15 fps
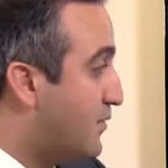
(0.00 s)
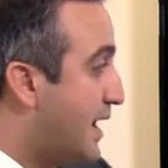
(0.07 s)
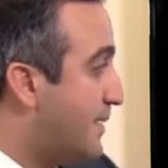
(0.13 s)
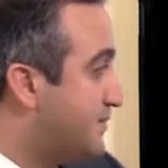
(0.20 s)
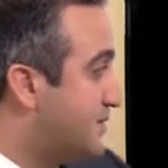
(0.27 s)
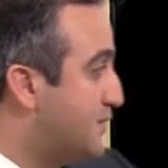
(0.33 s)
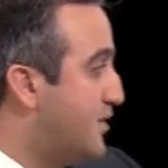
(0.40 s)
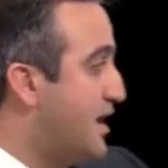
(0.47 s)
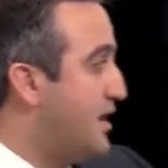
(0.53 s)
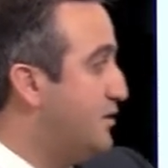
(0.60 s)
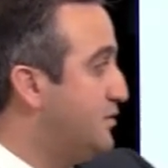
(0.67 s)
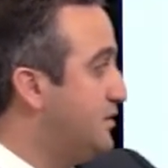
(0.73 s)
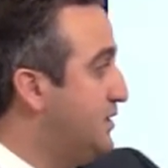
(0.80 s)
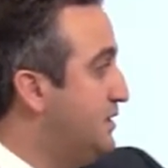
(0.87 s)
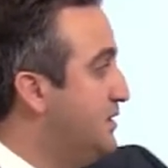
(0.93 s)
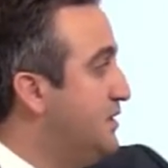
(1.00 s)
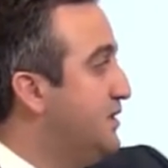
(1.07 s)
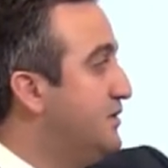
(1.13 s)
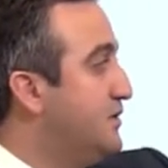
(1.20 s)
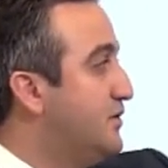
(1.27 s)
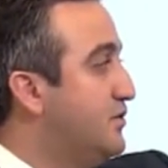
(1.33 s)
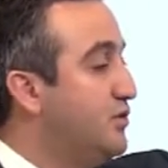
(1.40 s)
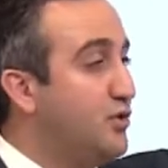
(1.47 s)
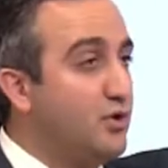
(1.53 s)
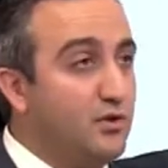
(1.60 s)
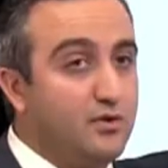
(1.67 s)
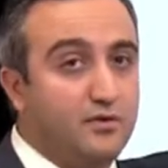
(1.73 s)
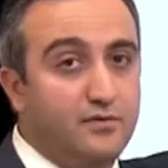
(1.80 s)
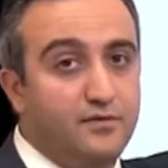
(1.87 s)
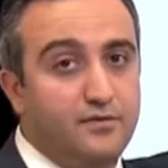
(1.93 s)
wraps around the
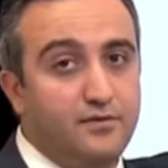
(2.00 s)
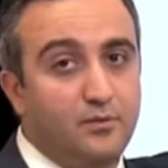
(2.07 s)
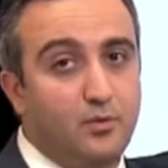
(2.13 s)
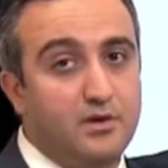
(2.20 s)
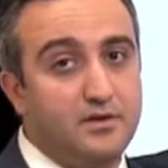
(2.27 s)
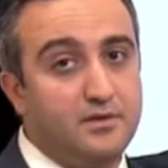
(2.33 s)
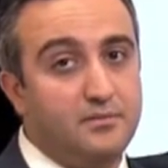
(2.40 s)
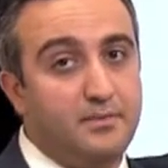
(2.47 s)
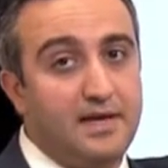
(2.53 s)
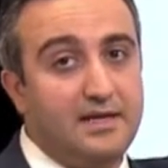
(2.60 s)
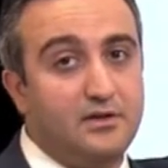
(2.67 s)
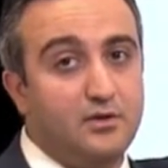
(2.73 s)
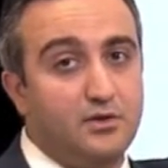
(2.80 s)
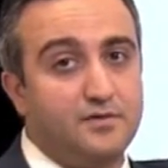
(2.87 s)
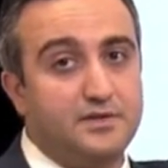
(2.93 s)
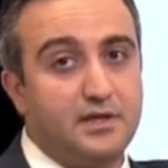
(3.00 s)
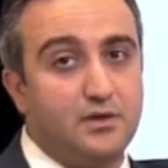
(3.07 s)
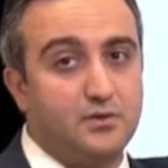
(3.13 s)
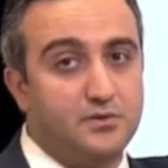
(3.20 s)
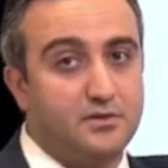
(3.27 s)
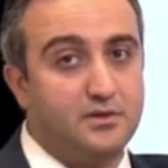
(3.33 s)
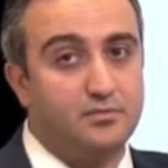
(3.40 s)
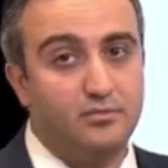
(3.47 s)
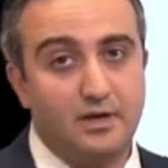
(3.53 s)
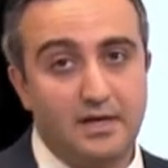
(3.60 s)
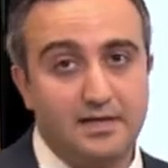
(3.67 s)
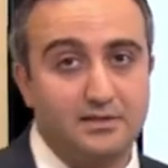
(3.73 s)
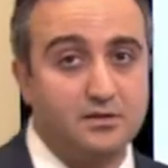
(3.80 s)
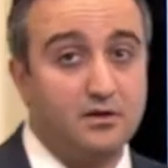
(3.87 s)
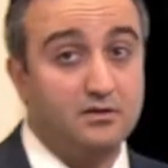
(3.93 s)
nerve, one of the main nerves that goes to the
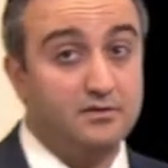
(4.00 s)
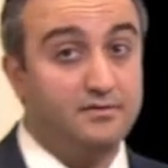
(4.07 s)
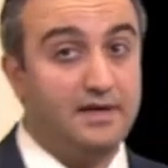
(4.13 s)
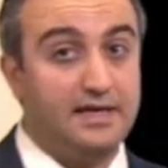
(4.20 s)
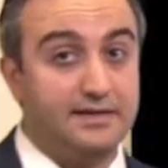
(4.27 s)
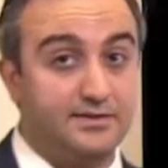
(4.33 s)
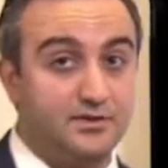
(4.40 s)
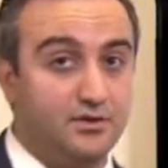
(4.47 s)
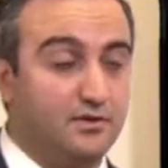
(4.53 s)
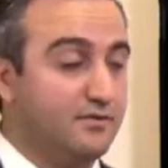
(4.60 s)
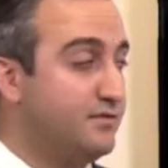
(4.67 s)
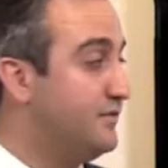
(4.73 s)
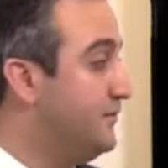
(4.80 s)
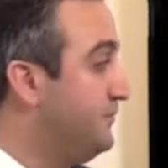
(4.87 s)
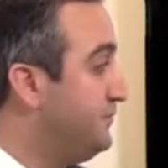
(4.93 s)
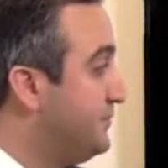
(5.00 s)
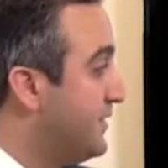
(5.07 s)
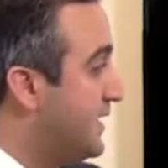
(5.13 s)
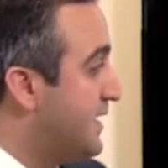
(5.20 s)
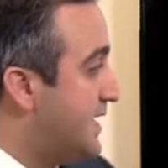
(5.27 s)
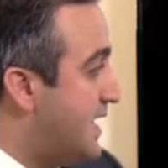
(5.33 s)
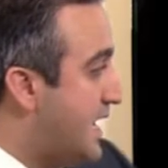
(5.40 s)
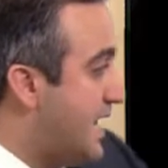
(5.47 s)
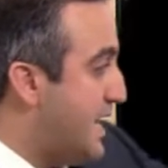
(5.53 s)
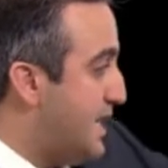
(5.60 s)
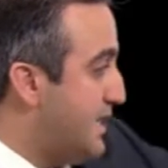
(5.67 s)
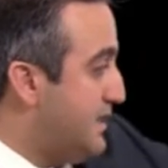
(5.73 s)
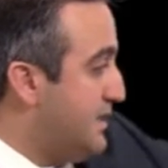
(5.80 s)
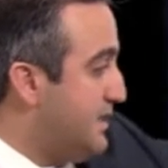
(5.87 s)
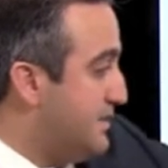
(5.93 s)
brain is called the vagus nerve,
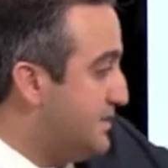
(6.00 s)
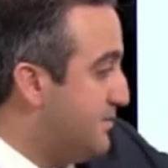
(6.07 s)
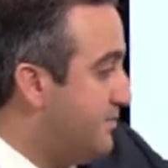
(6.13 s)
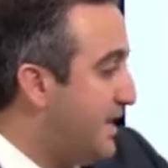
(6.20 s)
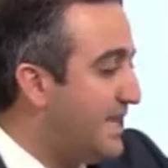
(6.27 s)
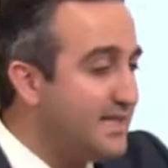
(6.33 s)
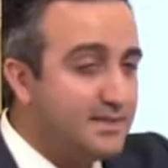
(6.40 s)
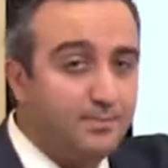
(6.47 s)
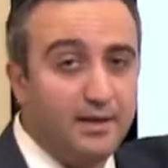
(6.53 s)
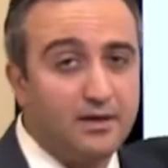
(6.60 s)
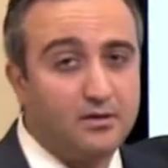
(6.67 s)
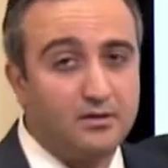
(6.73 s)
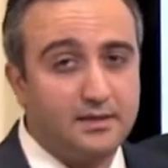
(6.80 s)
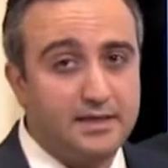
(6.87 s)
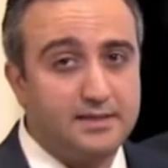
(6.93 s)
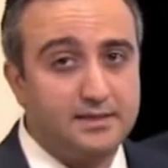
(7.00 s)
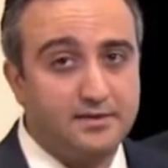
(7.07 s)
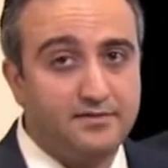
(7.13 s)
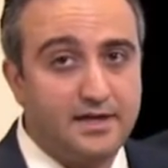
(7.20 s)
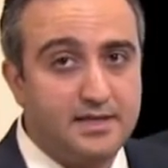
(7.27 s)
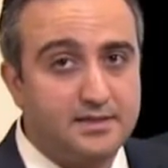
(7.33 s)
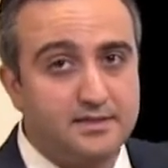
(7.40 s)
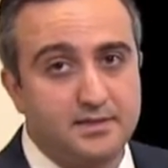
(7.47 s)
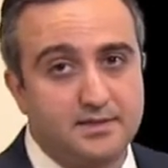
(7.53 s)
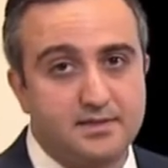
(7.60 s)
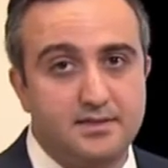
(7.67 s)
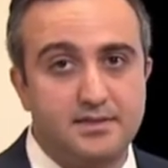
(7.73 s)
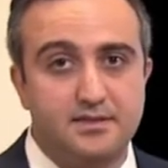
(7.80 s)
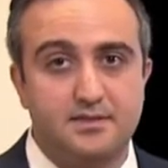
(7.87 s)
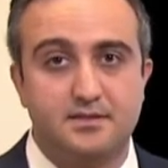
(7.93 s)
and it's a pacemaker-like device that
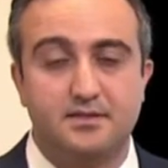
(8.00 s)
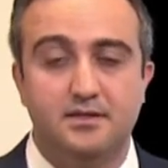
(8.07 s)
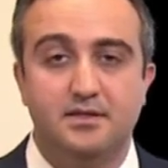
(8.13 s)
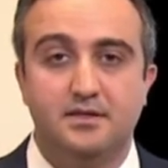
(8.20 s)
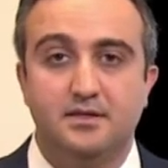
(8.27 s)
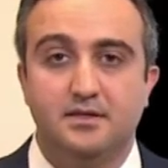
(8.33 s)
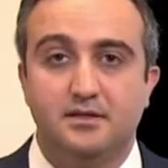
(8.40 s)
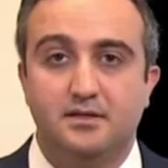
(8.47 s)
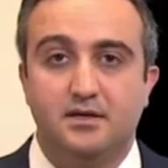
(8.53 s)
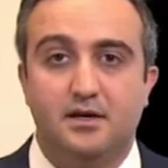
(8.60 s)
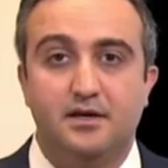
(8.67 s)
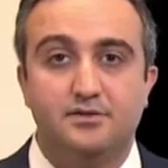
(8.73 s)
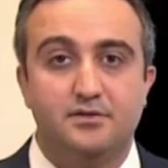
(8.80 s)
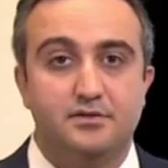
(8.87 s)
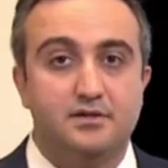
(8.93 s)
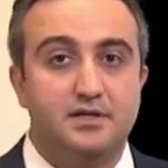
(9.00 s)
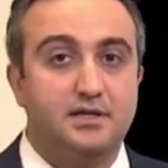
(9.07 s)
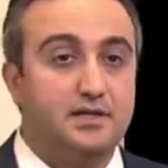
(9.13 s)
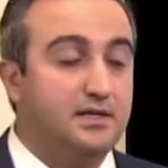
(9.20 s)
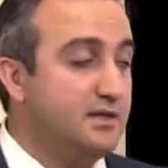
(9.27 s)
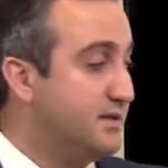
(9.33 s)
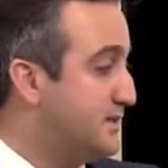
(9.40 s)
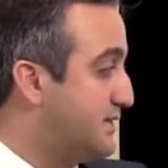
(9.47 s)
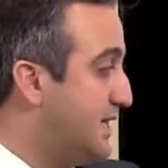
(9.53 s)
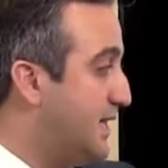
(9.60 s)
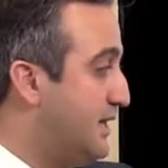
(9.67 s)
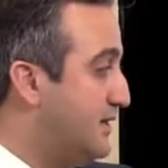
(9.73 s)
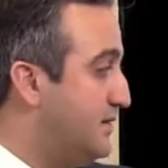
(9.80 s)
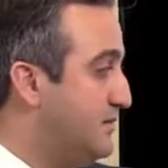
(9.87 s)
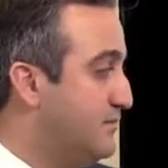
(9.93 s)
sits under the
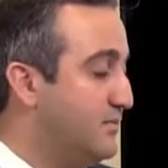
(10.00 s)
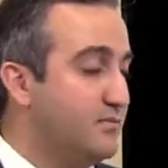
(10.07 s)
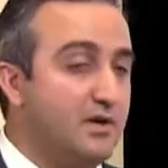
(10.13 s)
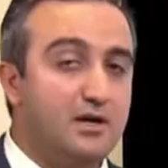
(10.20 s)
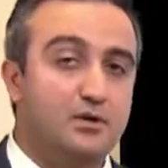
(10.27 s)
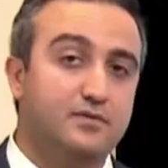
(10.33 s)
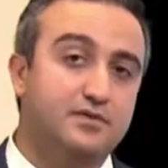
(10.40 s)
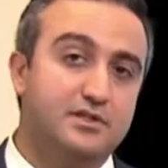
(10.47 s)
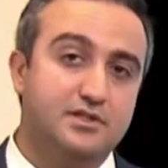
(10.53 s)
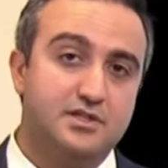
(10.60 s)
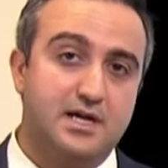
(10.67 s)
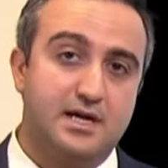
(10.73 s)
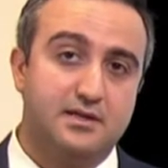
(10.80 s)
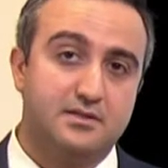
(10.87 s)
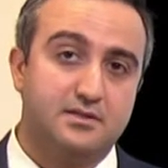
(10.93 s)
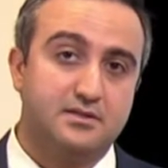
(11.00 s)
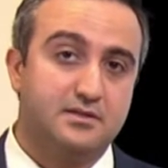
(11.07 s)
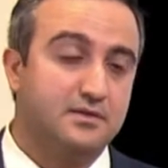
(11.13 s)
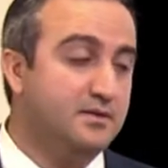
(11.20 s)
skin, right over the chest,